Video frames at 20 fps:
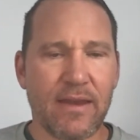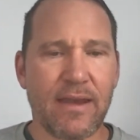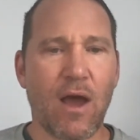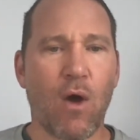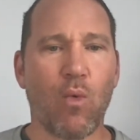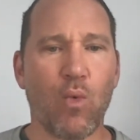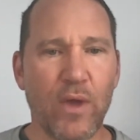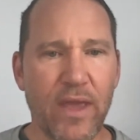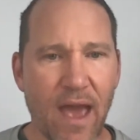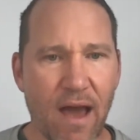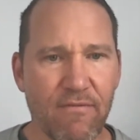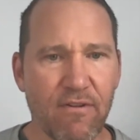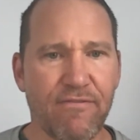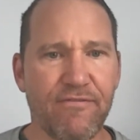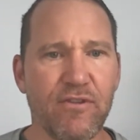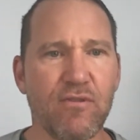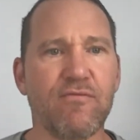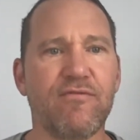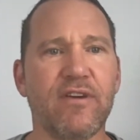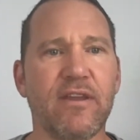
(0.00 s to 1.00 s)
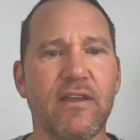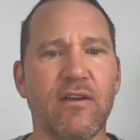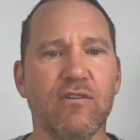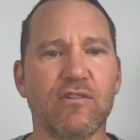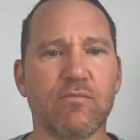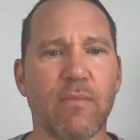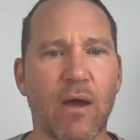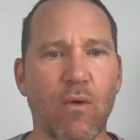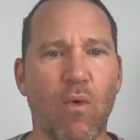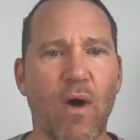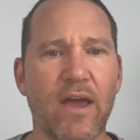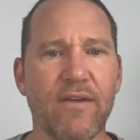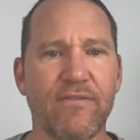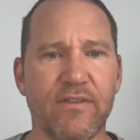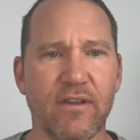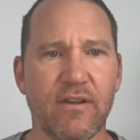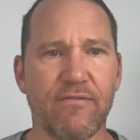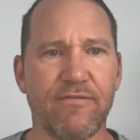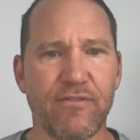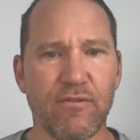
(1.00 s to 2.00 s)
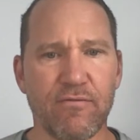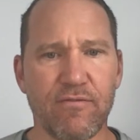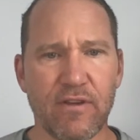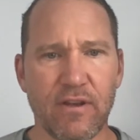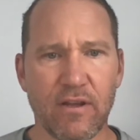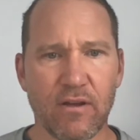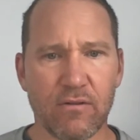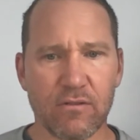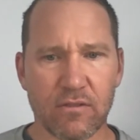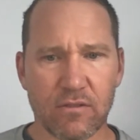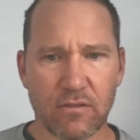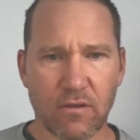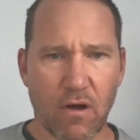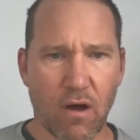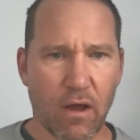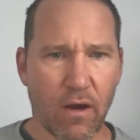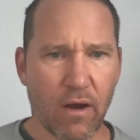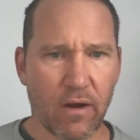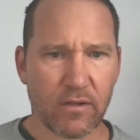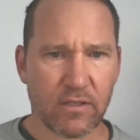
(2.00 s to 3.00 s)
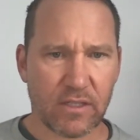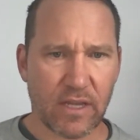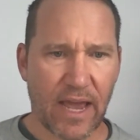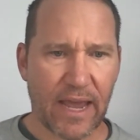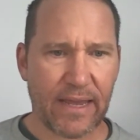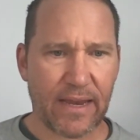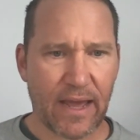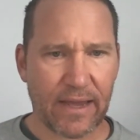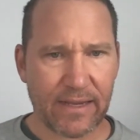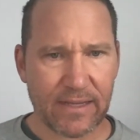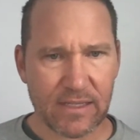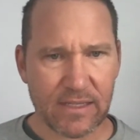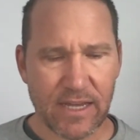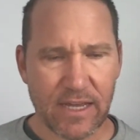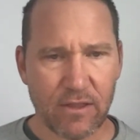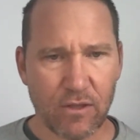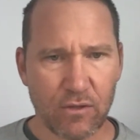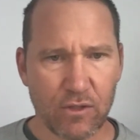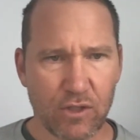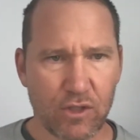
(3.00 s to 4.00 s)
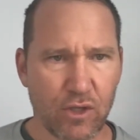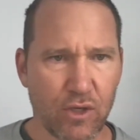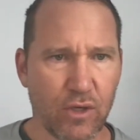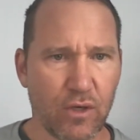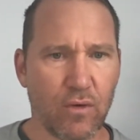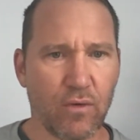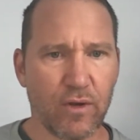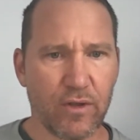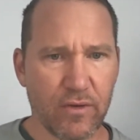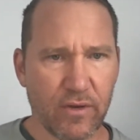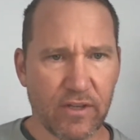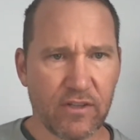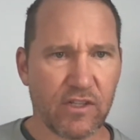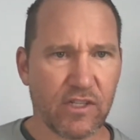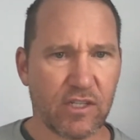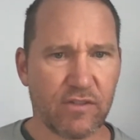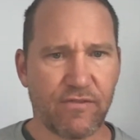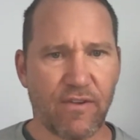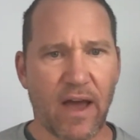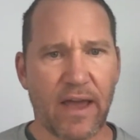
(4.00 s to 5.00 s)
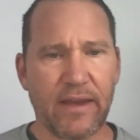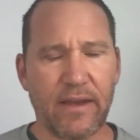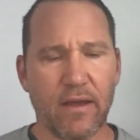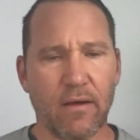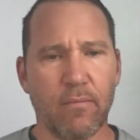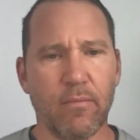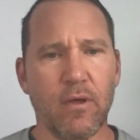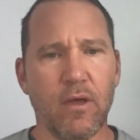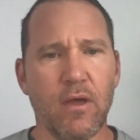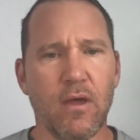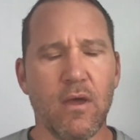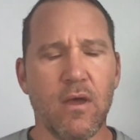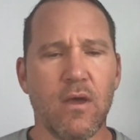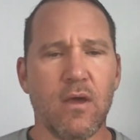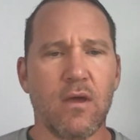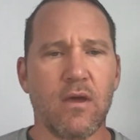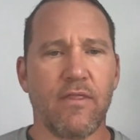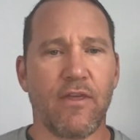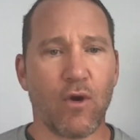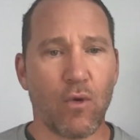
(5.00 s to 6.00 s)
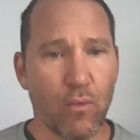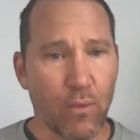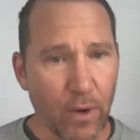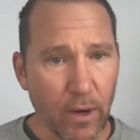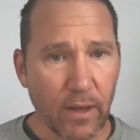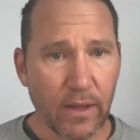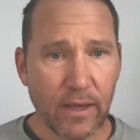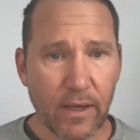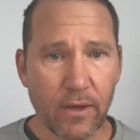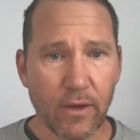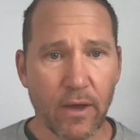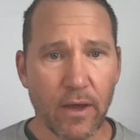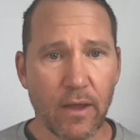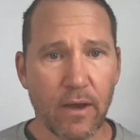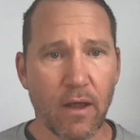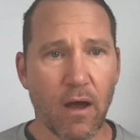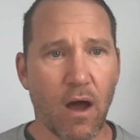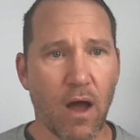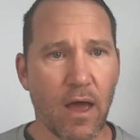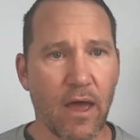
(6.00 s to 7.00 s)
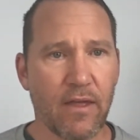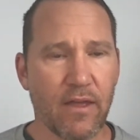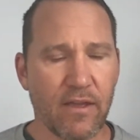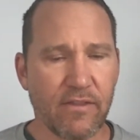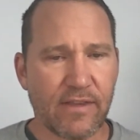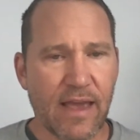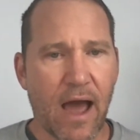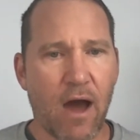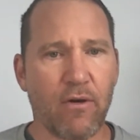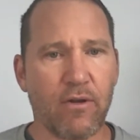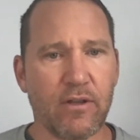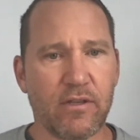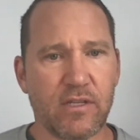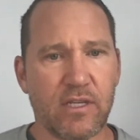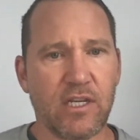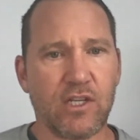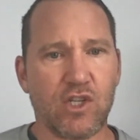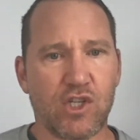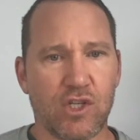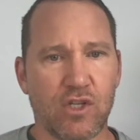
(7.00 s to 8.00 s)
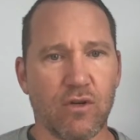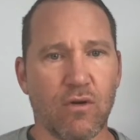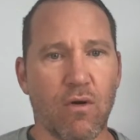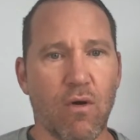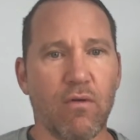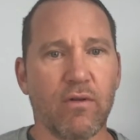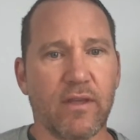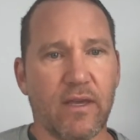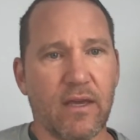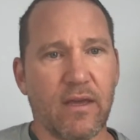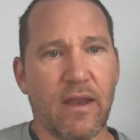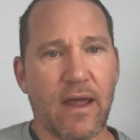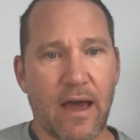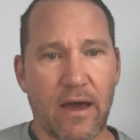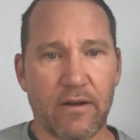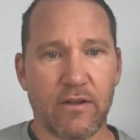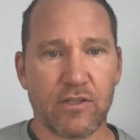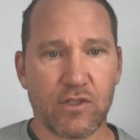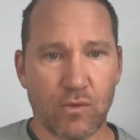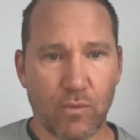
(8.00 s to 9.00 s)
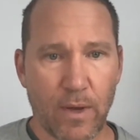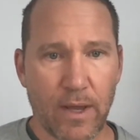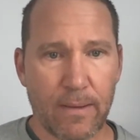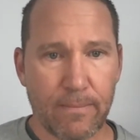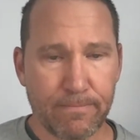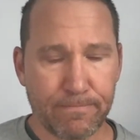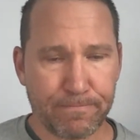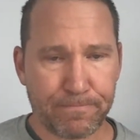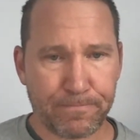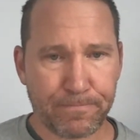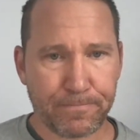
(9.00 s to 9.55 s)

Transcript: Now, we have a few videos. My wife did a few videos on our site. I can send those to you or you can just find them. They're really good. It's how to teach your own kid how to swim.